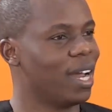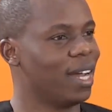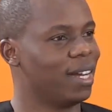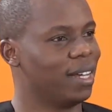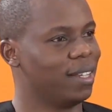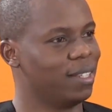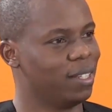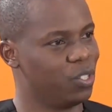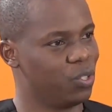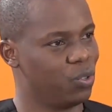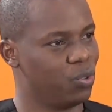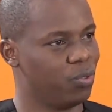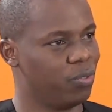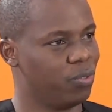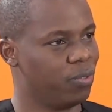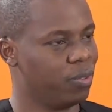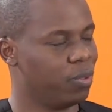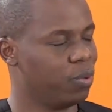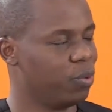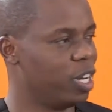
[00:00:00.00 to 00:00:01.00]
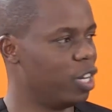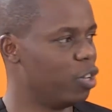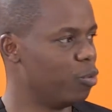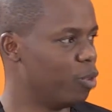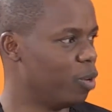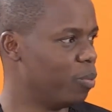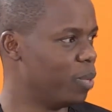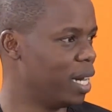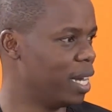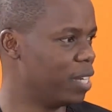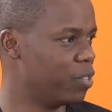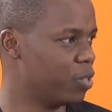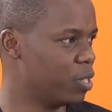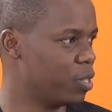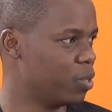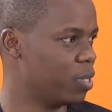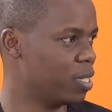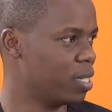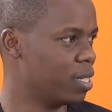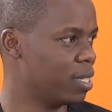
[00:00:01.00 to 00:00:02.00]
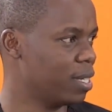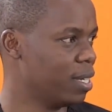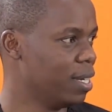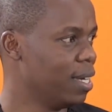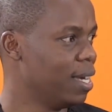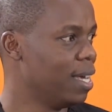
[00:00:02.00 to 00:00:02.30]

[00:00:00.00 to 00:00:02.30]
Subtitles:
under this roof when you mobilize resources?